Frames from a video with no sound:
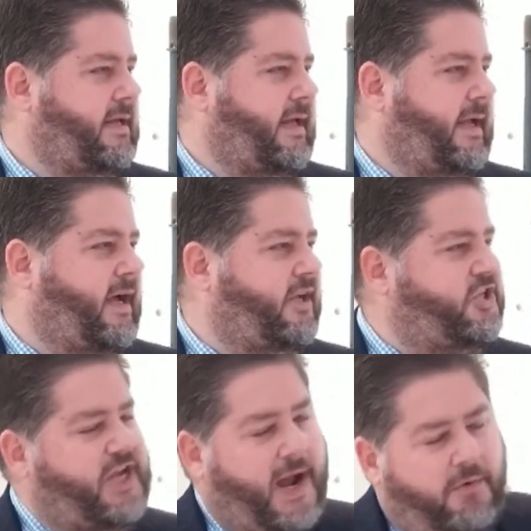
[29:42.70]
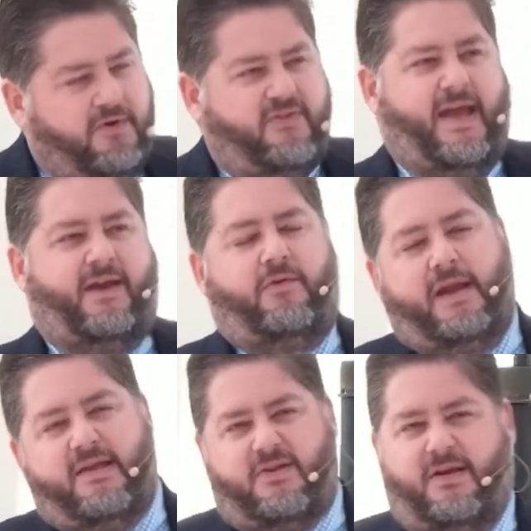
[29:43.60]
And God showers that
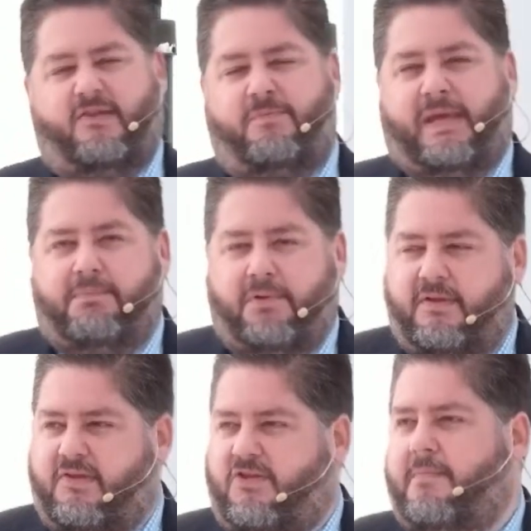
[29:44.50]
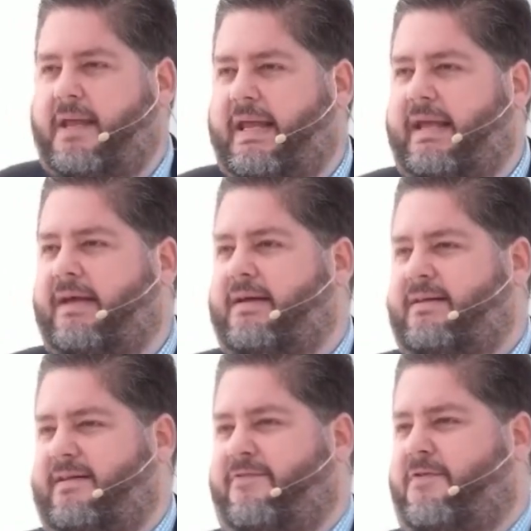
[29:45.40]
grace on his people in so many
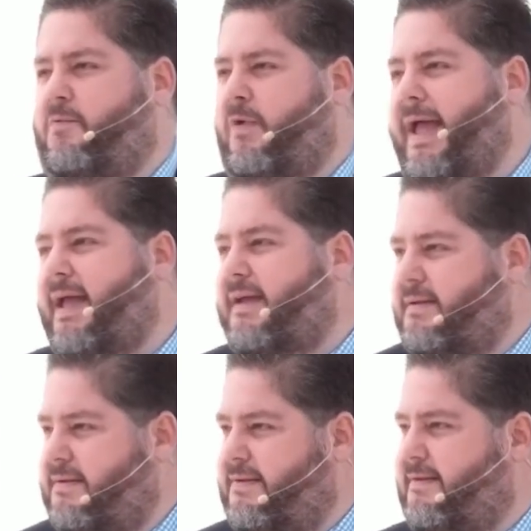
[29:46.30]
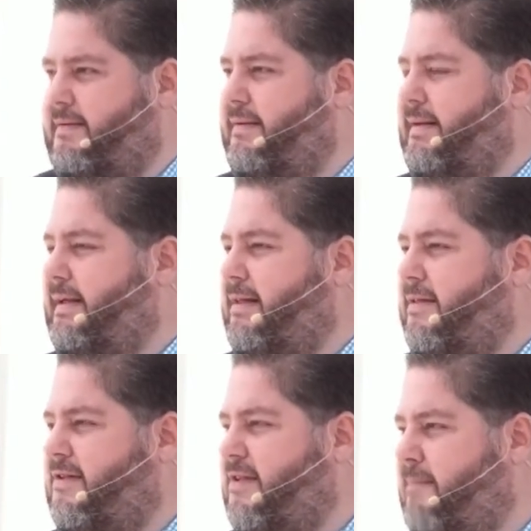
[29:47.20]
different ways.
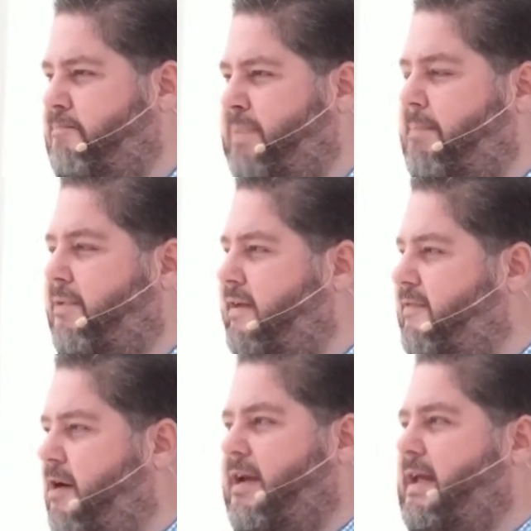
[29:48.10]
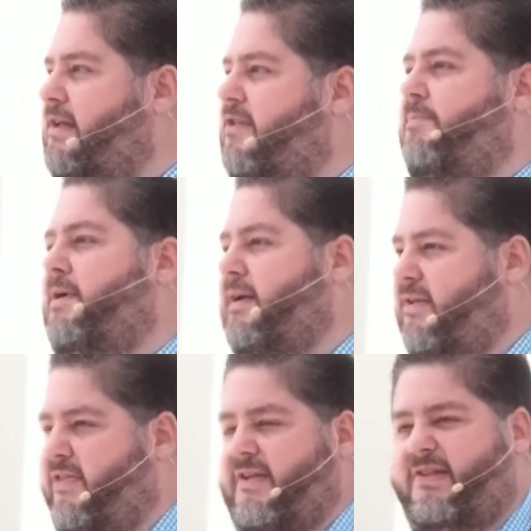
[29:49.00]
This is a people that have already
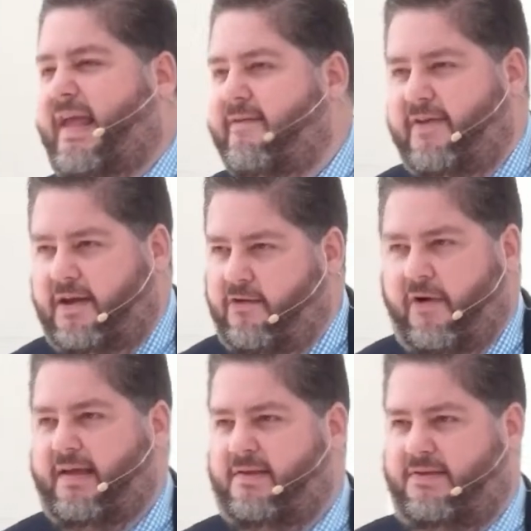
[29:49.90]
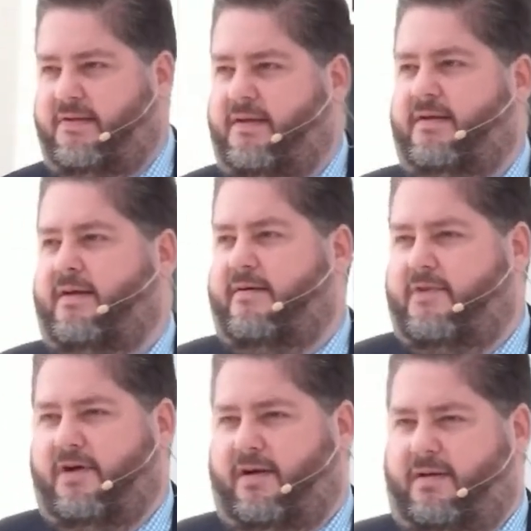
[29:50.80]
experienced the saving grace of
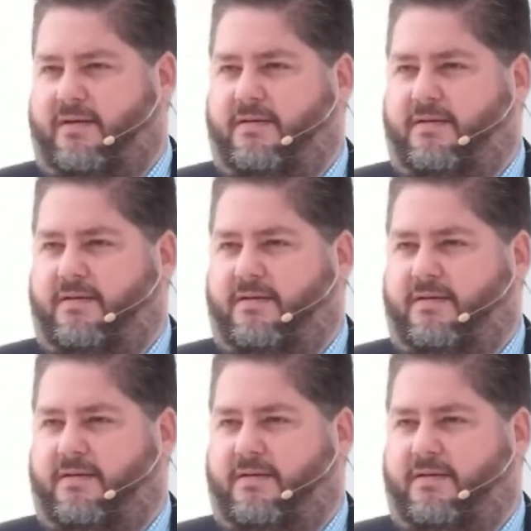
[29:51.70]
God.